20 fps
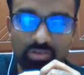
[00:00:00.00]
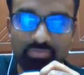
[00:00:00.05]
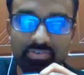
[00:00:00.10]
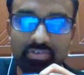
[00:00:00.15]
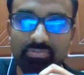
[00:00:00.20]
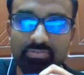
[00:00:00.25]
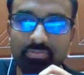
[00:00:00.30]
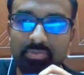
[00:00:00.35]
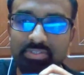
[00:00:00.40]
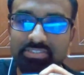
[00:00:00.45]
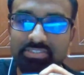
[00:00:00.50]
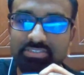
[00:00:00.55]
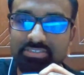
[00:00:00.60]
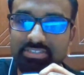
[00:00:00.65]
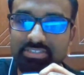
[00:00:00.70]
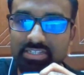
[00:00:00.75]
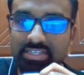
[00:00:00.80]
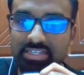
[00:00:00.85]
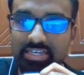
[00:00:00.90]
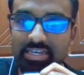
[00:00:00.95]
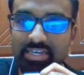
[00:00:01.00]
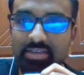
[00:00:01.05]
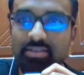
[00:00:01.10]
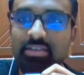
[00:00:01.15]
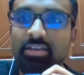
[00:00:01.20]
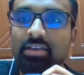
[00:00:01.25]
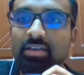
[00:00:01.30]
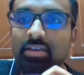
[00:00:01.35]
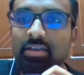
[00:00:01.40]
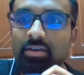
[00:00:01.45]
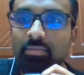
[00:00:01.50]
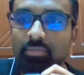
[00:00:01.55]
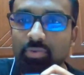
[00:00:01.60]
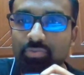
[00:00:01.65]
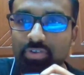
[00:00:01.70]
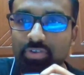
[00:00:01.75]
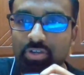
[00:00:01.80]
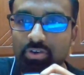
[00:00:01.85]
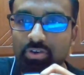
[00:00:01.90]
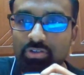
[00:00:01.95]
Moving on to Joel.
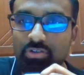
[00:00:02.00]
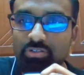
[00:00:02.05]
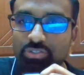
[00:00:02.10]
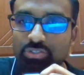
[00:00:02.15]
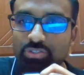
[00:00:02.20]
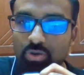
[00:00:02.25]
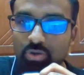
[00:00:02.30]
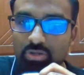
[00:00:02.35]
Joel,